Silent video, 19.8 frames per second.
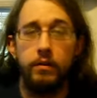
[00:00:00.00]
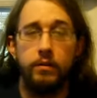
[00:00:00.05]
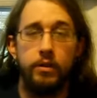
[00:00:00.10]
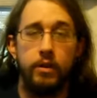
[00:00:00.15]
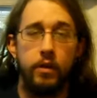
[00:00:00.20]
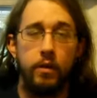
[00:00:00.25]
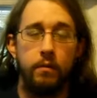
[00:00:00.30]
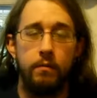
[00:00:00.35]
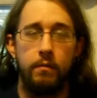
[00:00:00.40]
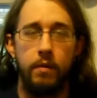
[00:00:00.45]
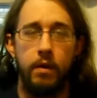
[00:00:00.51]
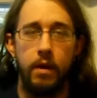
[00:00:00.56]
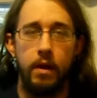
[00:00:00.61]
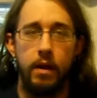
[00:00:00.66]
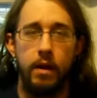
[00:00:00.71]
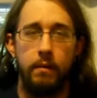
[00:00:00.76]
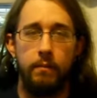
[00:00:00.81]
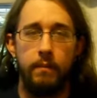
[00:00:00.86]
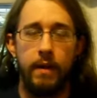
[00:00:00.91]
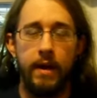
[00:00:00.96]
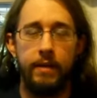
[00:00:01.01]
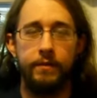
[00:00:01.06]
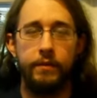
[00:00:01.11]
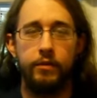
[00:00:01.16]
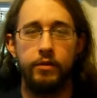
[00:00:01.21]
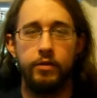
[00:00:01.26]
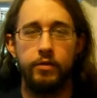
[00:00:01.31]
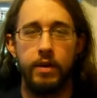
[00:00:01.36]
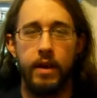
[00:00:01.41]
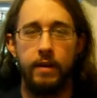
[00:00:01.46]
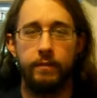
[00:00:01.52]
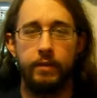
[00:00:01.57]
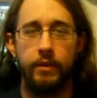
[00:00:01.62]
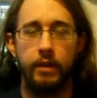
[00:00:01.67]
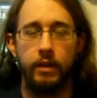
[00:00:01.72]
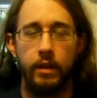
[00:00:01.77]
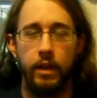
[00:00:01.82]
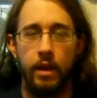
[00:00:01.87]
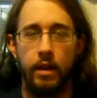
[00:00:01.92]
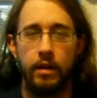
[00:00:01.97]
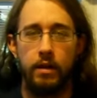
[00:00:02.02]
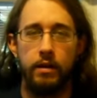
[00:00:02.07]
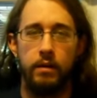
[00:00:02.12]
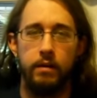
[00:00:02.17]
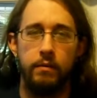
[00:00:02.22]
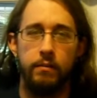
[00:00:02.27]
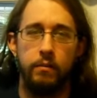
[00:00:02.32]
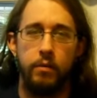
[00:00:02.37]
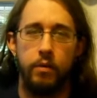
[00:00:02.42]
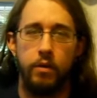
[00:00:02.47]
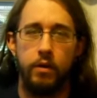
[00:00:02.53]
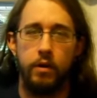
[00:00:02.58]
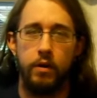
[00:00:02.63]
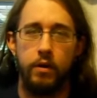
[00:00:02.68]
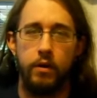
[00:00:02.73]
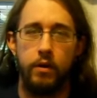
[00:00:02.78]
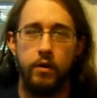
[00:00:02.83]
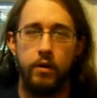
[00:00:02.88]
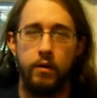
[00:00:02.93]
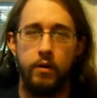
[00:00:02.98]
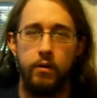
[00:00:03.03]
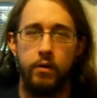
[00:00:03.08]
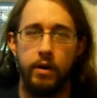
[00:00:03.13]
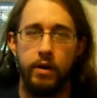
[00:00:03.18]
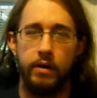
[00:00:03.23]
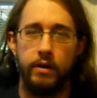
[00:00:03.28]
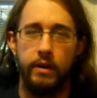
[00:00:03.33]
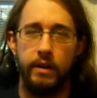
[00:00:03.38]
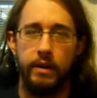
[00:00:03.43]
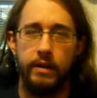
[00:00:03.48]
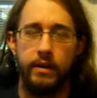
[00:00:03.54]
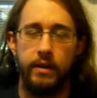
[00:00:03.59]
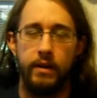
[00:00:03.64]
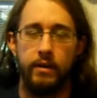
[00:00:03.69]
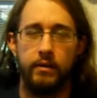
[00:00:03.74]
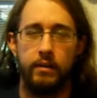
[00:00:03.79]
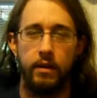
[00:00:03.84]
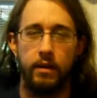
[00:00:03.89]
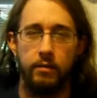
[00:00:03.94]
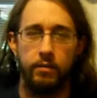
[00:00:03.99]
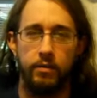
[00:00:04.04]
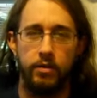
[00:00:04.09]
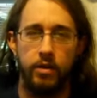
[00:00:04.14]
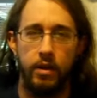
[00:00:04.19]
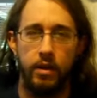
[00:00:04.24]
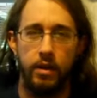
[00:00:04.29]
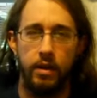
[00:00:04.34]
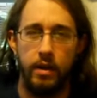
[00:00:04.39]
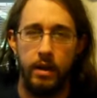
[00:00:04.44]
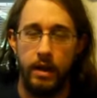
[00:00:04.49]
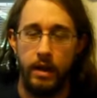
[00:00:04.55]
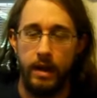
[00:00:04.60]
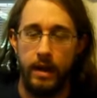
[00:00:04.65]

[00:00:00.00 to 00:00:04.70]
So, Matthew's traveled a lot more quickly than I thought it was gonna,